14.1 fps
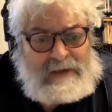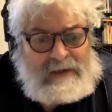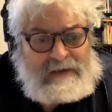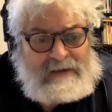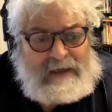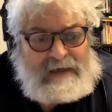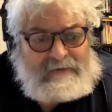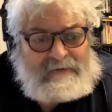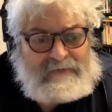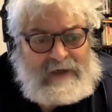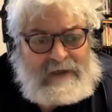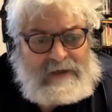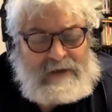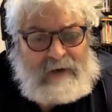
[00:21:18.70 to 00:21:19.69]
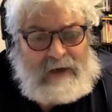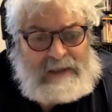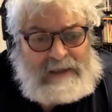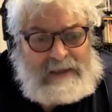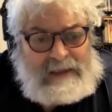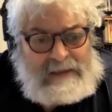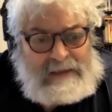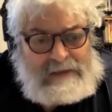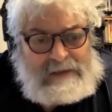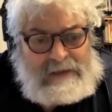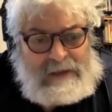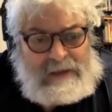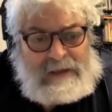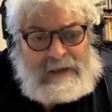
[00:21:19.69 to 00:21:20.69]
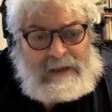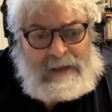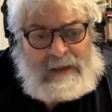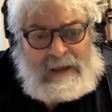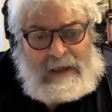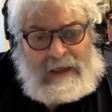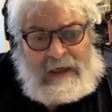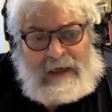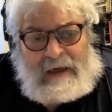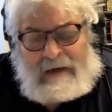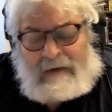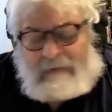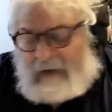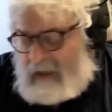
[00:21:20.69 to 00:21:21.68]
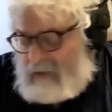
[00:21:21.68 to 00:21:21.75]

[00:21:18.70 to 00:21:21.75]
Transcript: They invent new ideas. And